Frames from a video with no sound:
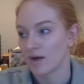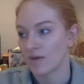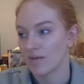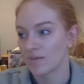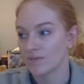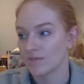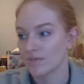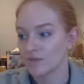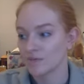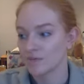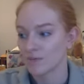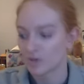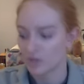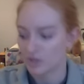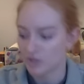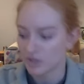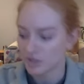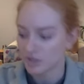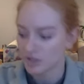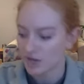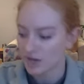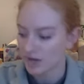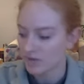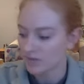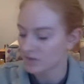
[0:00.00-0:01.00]

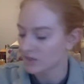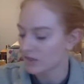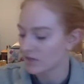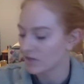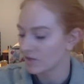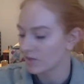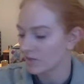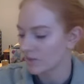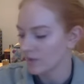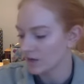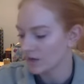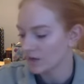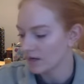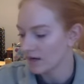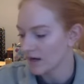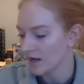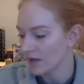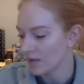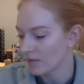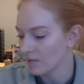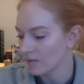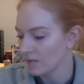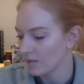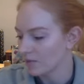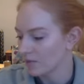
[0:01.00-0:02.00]
sponsorship so that we can
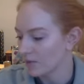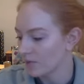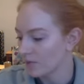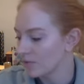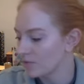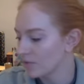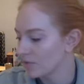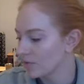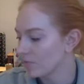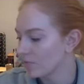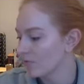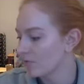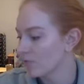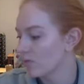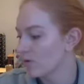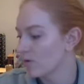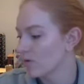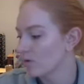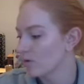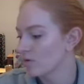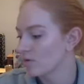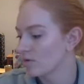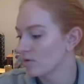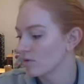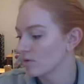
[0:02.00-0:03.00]
help more people. But what
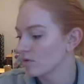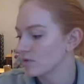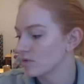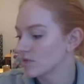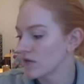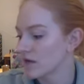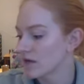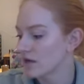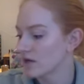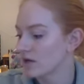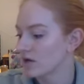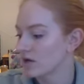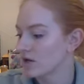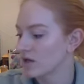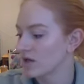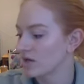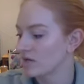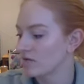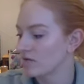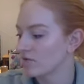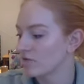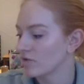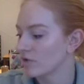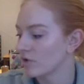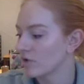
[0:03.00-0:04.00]
we're also looking
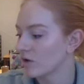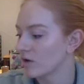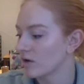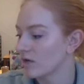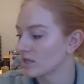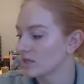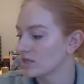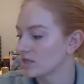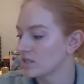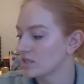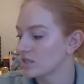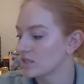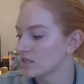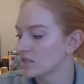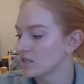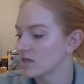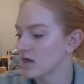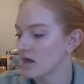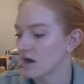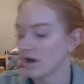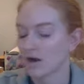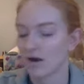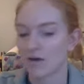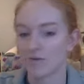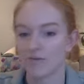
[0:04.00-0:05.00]
for is to
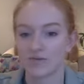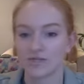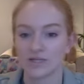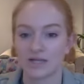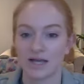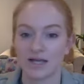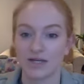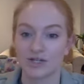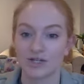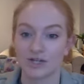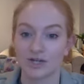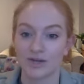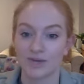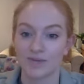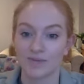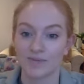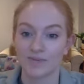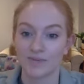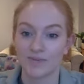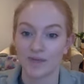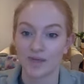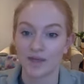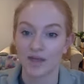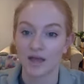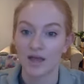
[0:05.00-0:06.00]
start a conversation,
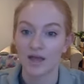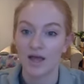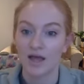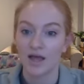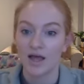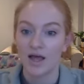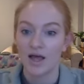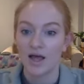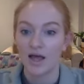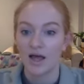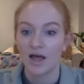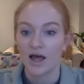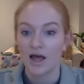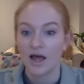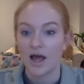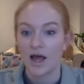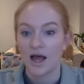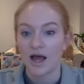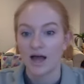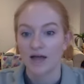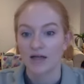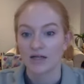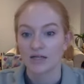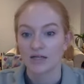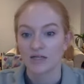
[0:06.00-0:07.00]

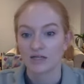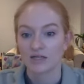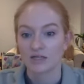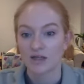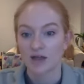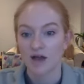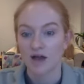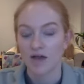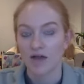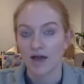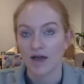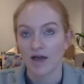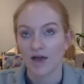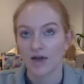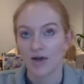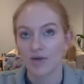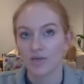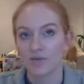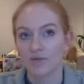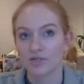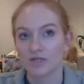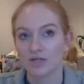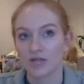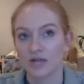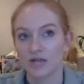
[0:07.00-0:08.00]
and to start that
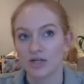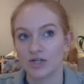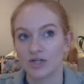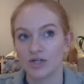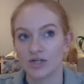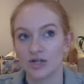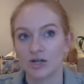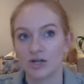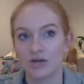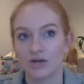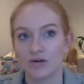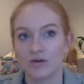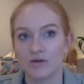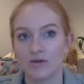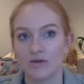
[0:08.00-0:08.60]
conversation